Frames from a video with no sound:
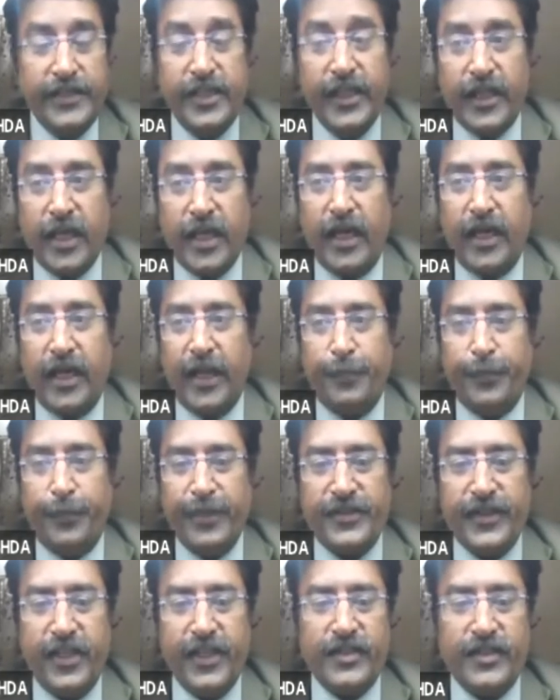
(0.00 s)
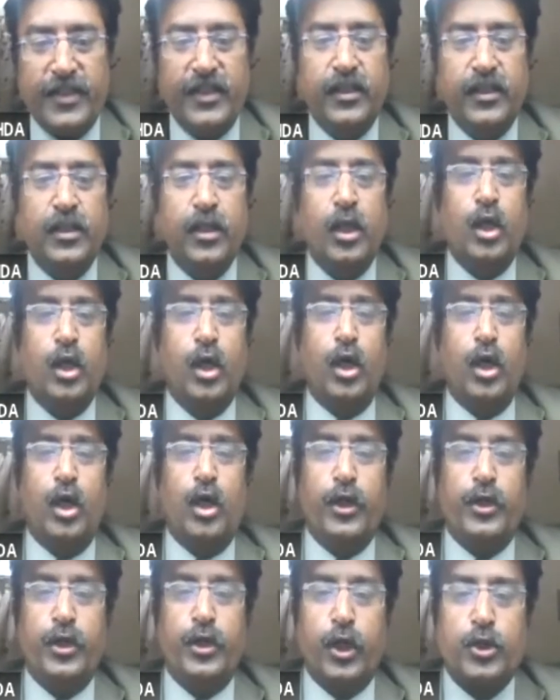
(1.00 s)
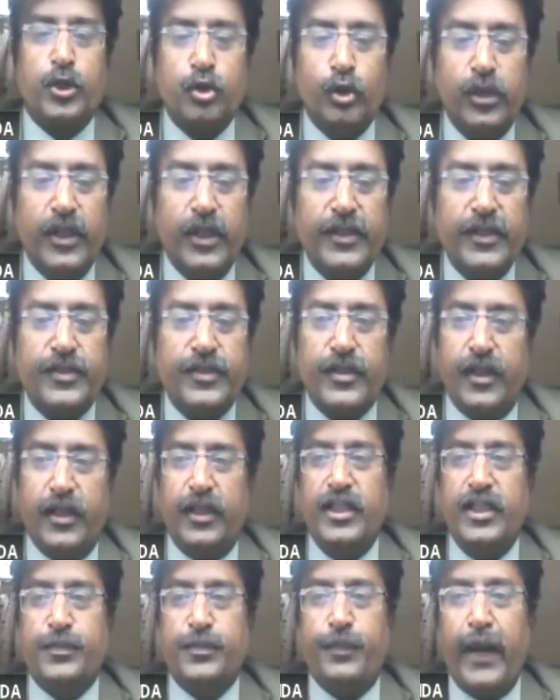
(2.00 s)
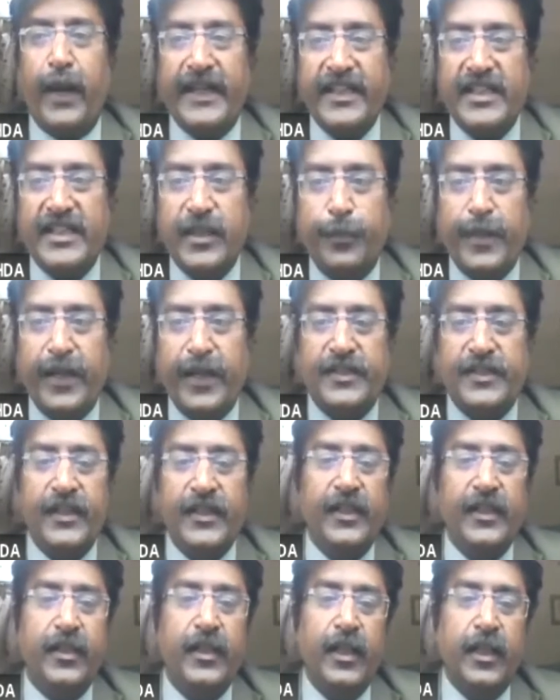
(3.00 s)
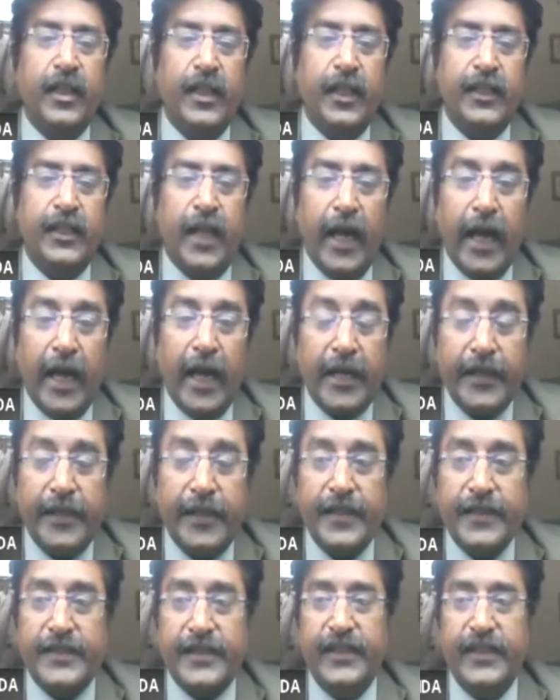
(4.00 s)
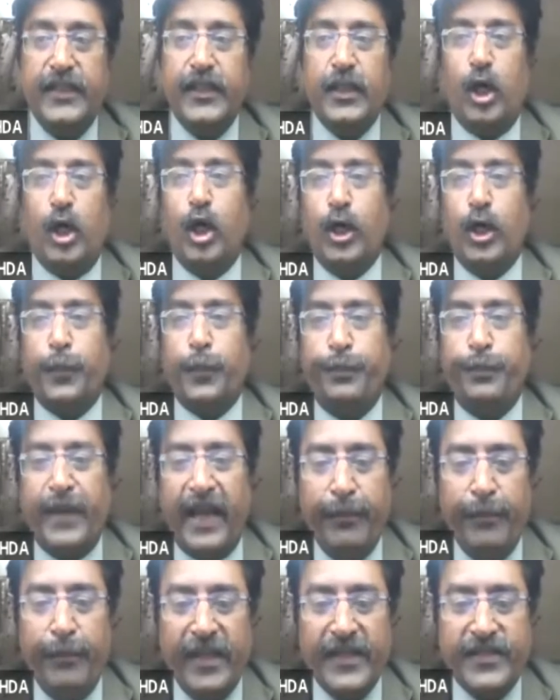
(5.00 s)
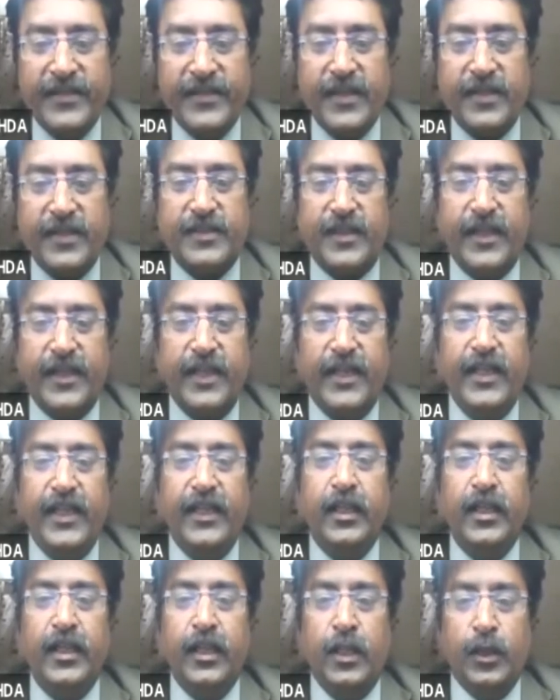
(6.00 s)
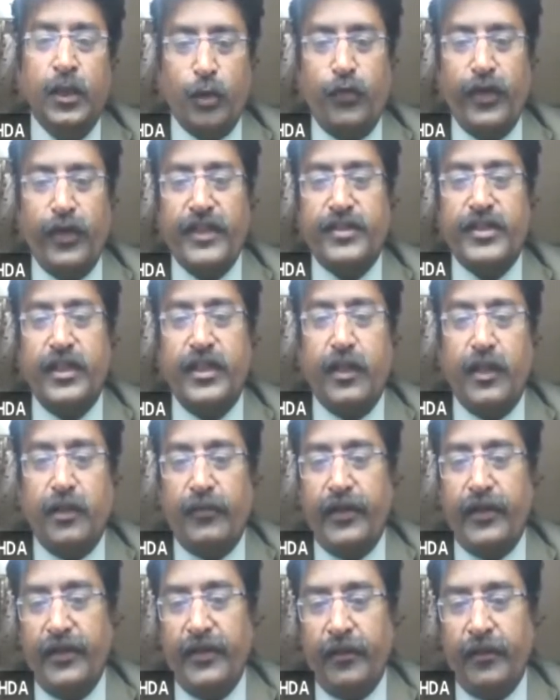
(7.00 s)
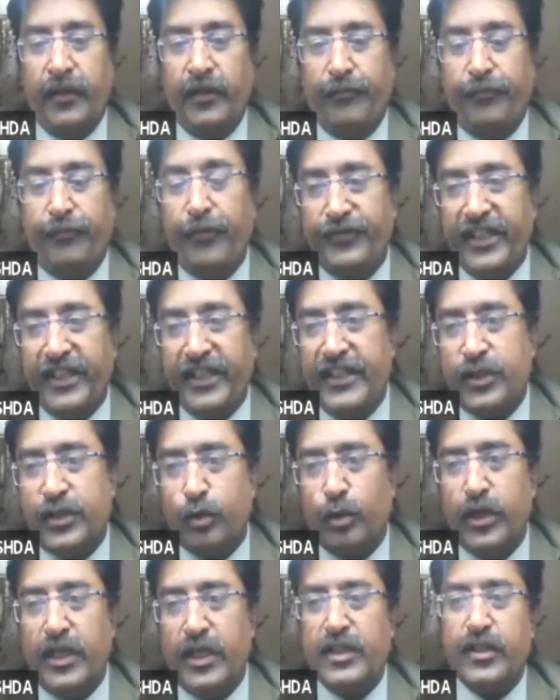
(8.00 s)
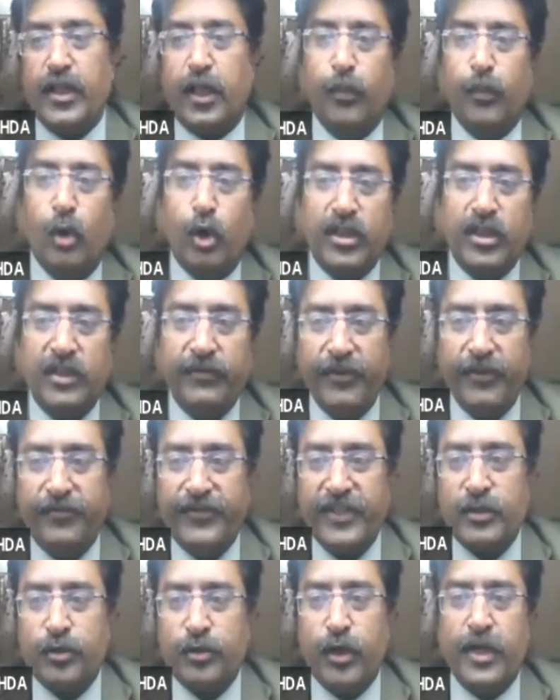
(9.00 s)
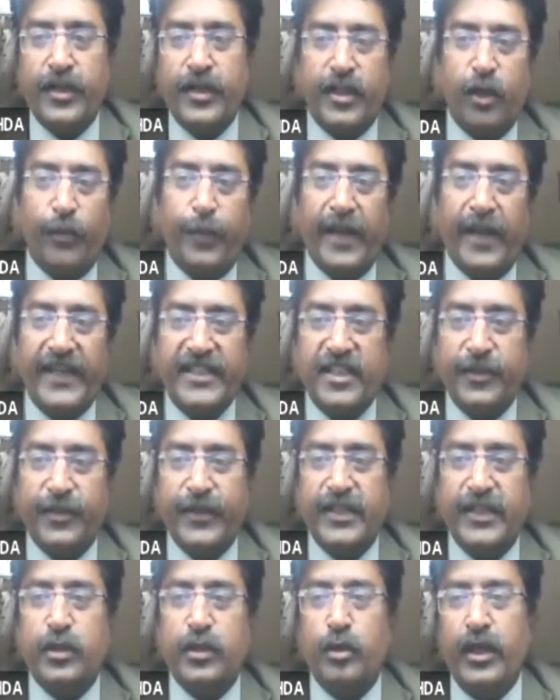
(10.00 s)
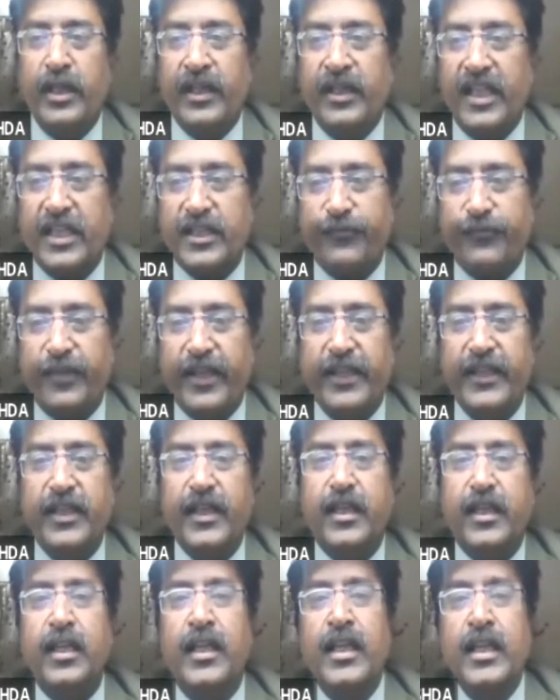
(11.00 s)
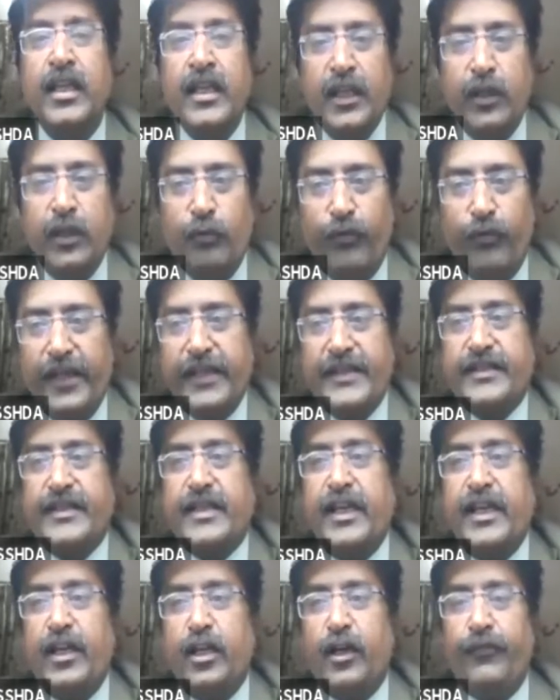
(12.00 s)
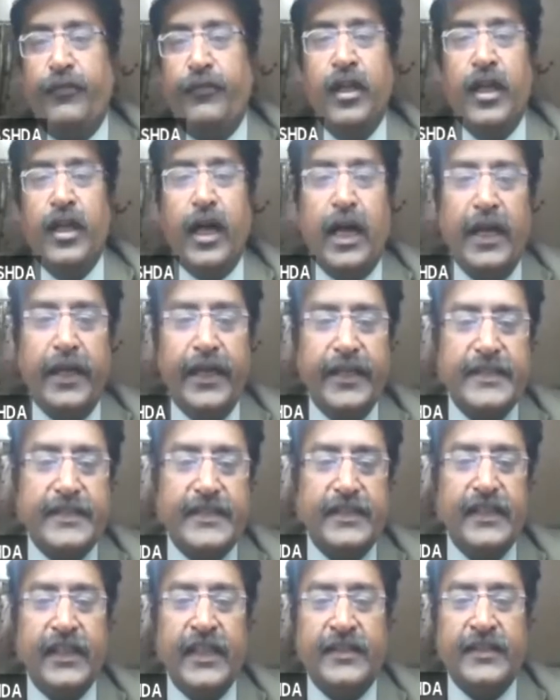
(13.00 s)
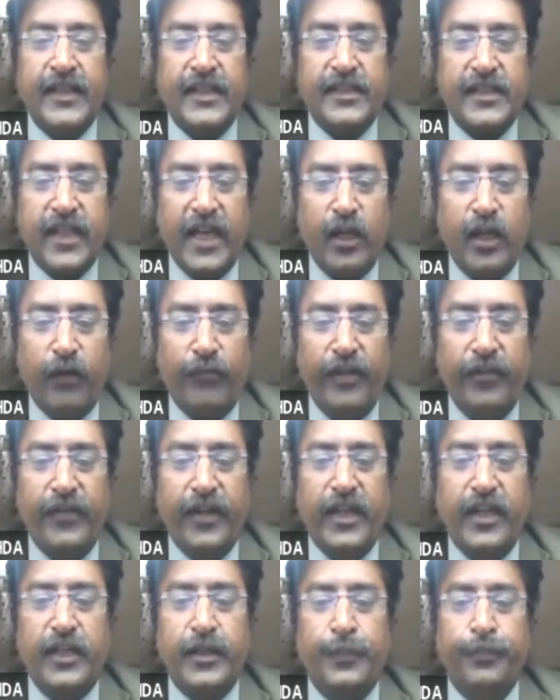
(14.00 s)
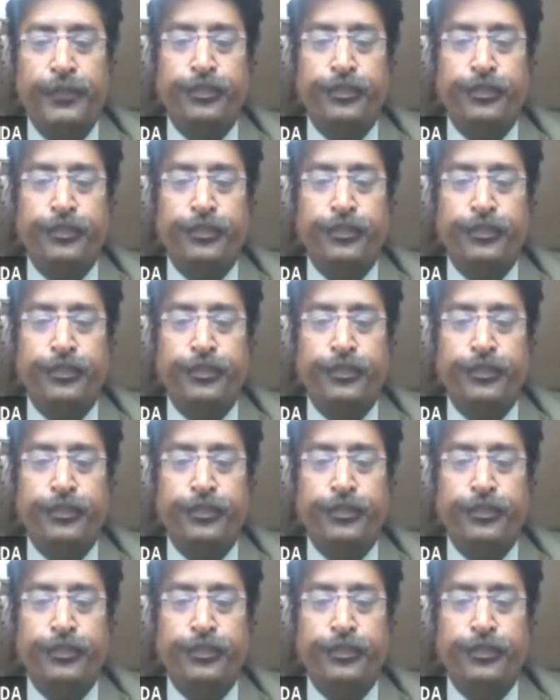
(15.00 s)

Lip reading: card appreciation, or your students is participating in RDC or Prime Minister's rally. So we can say 15 students or more than 15 students have participated during last 5 years in various kind of RDC and such kind of event.